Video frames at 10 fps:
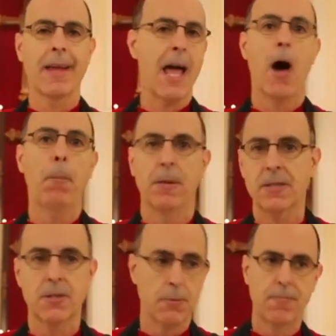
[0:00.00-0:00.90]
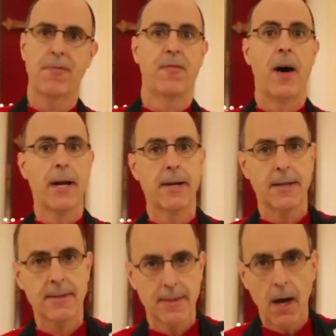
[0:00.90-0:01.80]
helpless to find
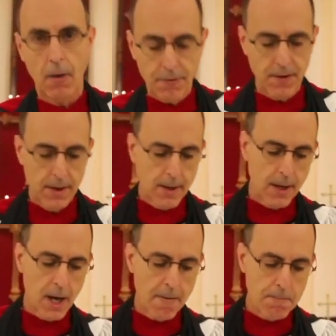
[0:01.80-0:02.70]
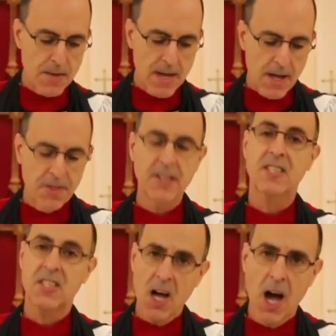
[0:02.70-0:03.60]
itself. The
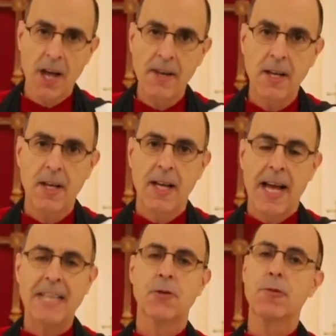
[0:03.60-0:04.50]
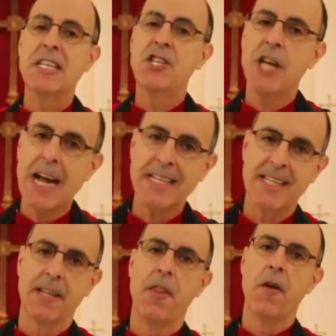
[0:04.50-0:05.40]
son has
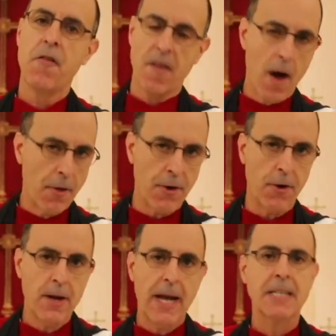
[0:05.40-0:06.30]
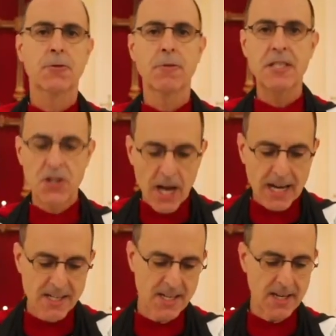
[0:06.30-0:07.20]
rejected the father, has
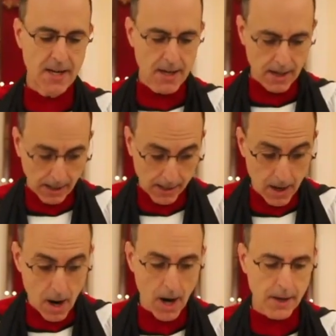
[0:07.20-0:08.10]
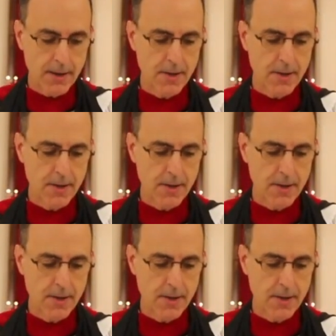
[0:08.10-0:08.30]
rejected God